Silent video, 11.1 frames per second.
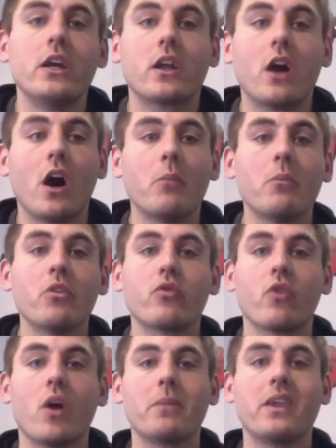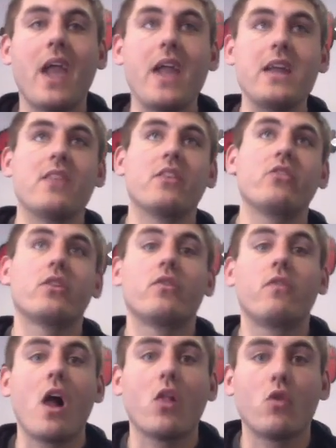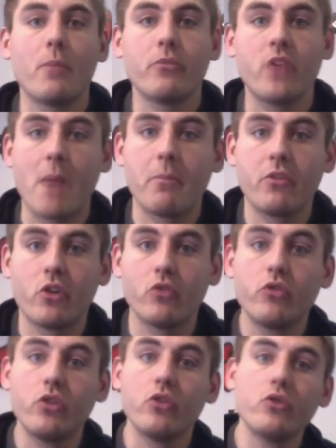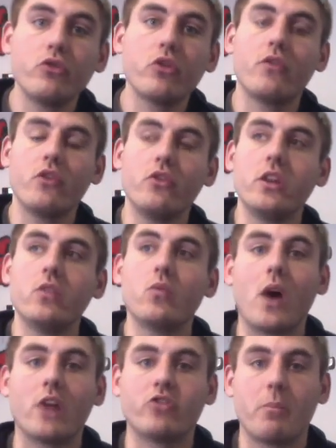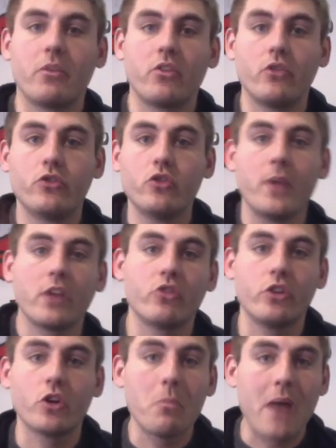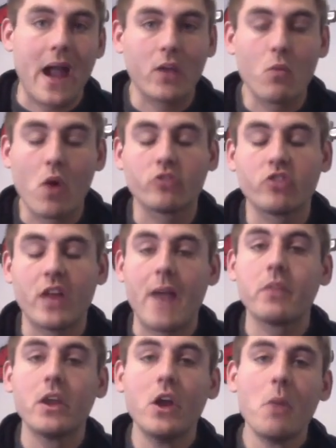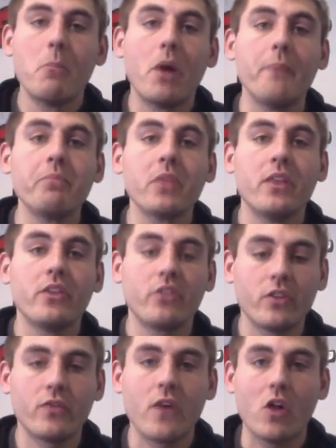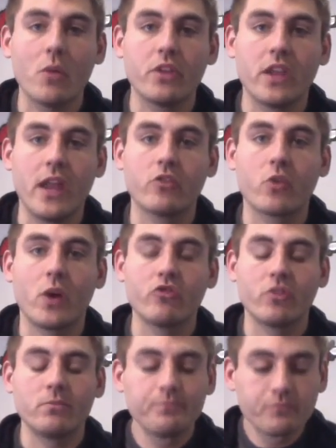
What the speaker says: comes from Kate, and this is a follow-up to episode 2. So if you didn't watch episode 2, make sure you go back and watch that. But this is a follow-up to Kate's question.